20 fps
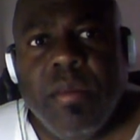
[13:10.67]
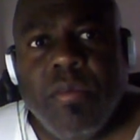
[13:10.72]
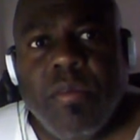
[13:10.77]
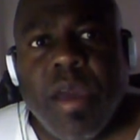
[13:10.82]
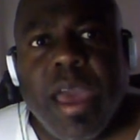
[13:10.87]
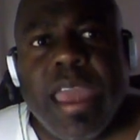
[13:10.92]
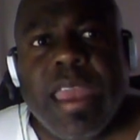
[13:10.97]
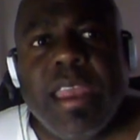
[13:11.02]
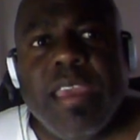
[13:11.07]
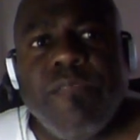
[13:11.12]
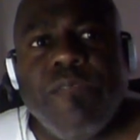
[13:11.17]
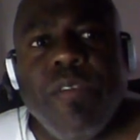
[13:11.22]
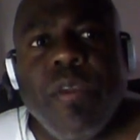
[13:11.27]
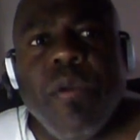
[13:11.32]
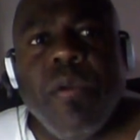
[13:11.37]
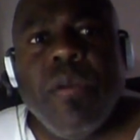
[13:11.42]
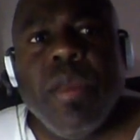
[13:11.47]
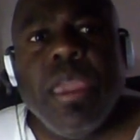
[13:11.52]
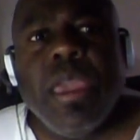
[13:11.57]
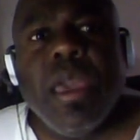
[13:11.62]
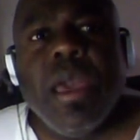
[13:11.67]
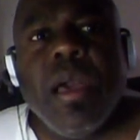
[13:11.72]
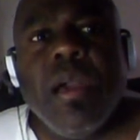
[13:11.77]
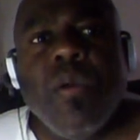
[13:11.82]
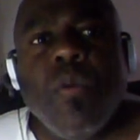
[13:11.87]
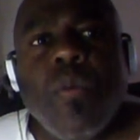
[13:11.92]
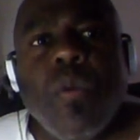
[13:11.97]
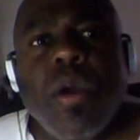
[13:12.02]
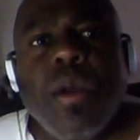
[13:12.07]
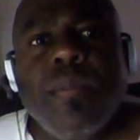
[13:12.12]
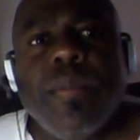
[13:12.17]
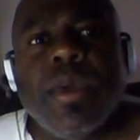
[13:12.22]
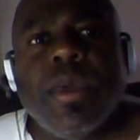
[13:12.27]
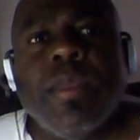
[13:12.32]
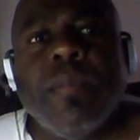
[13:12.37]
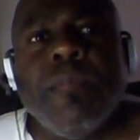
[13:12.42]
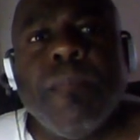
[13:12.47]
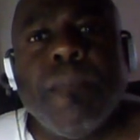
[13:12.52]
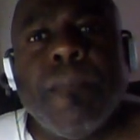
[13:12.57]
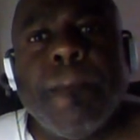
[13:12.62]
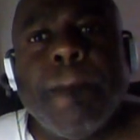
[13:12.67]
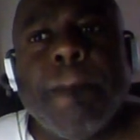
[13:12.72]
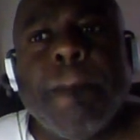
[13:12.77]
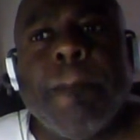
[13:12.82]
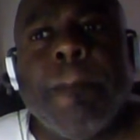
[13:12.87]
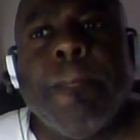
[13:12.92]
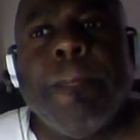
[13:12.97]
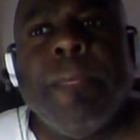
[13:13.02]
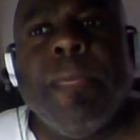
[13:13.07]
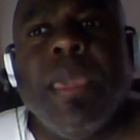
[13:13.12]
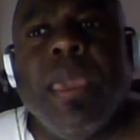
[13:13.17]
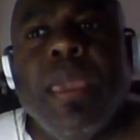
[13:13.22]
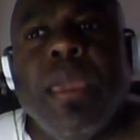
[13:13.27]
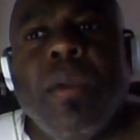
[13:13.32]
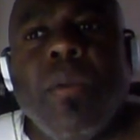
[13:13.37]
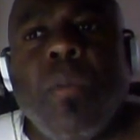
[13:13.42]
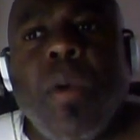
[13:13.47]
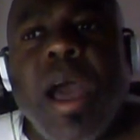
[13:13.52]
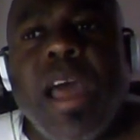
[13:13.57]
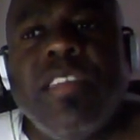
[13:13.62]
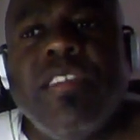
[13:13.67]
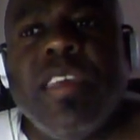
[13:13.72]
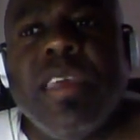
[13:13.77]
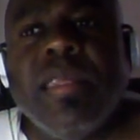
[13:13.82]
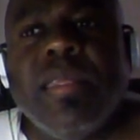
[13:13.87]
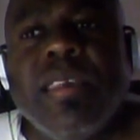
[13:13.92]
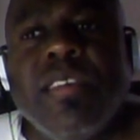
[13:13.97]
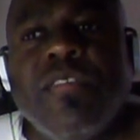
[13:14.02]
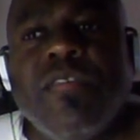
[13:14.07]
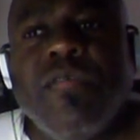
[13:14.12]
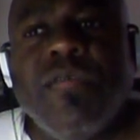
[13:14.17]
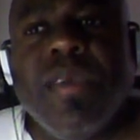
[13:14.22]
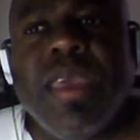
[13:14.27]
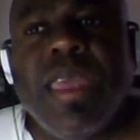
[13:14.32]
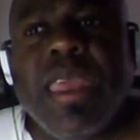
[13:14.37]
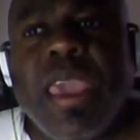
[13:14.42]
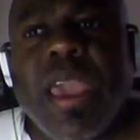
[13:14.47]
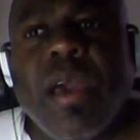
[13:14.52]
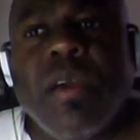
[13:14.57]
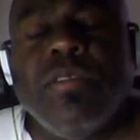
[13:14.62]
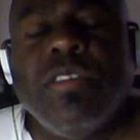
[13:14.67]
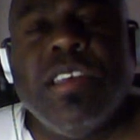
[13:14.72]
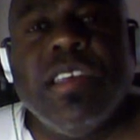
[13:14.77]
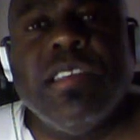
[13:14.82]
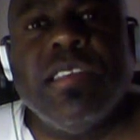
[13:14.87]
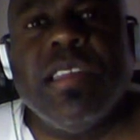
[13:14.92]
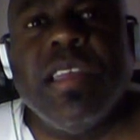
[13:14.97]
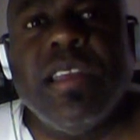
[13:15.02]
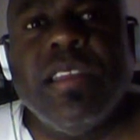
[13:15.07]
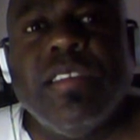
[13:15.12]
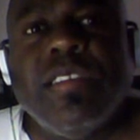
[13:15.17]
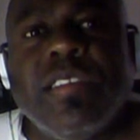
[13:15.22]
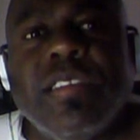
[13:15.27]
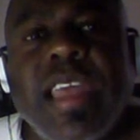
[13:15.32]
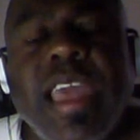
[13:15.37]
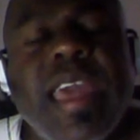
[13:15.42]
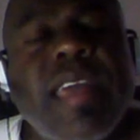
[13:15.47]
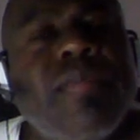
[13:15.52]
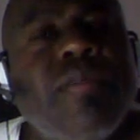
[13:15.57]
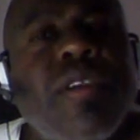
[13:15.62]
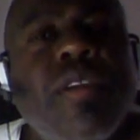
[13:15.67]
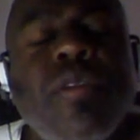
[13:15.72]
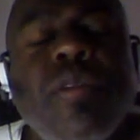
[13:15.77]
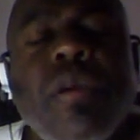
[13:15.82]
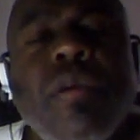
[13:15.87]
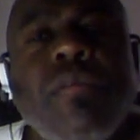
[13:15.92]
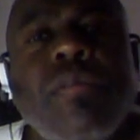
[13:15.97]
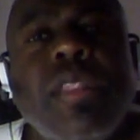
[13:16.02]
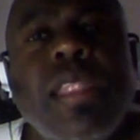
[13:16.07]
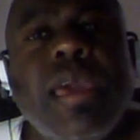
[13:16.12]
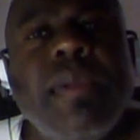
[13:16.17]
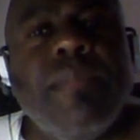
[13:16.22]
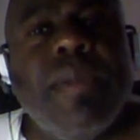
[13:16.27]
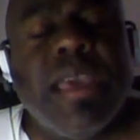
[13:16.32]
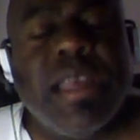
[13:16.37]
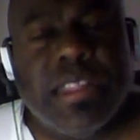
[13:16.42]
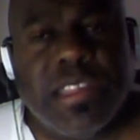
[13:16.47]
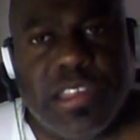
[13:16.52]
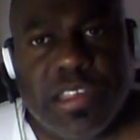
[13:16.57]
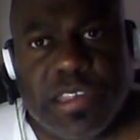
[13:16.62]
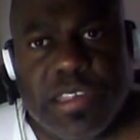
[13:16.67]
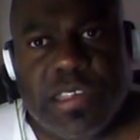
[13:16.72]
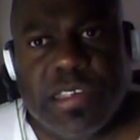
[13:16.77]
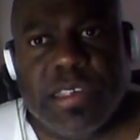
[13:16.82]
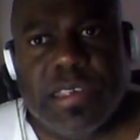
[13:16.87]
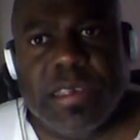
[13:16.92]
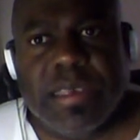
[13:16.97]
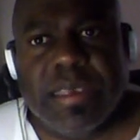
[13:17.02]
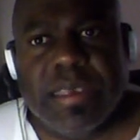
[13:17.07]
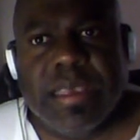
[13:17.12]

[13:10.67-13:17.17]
Right? If you're a young woman watching this video, just understand there are no limits